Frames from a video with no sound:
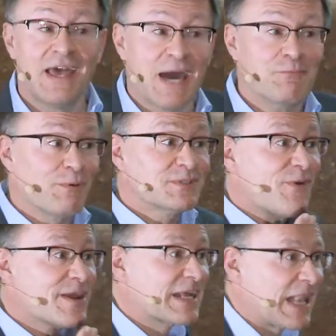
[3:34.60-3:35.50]
And what was
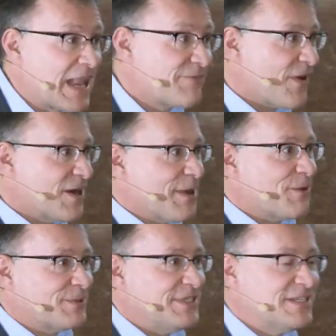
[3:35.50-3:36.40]
very clever
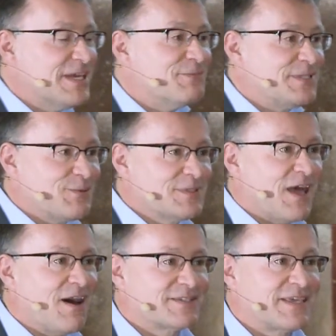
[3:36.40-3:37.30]
about what he did was he wasn't
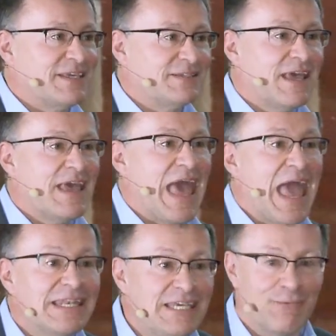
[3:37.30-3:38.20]
asking
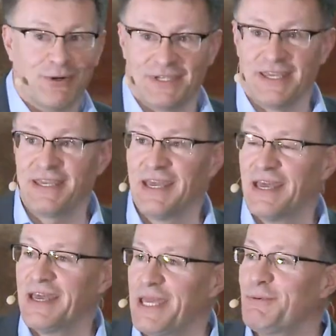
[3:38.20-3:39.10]
anybody.
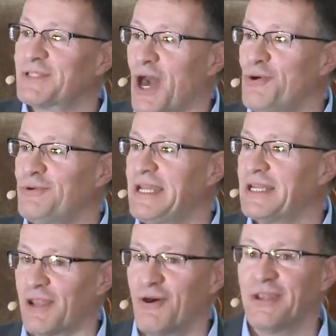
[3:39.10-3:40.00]
He was only
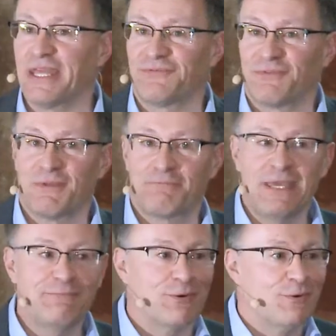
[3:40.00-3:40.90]
learning from the
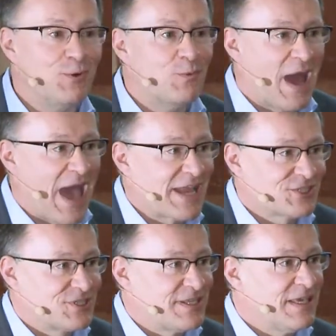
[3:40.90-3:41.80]
people who were
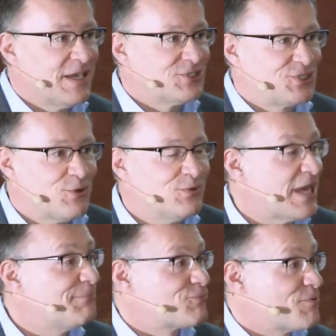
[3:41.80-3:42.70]
actually showed
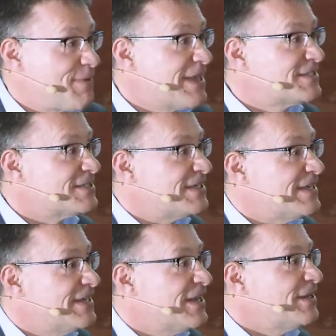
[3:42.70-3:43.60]
a
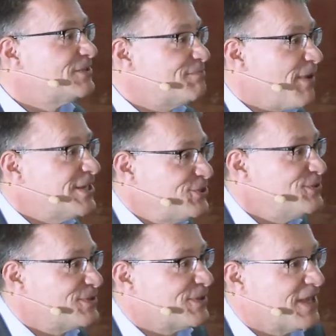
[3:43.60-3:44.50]
propensity to buy
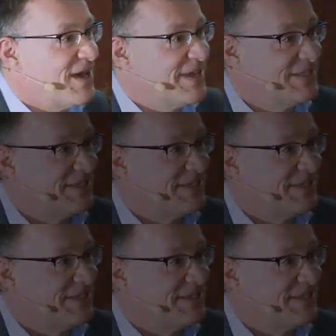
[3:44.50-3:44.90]
shoes online.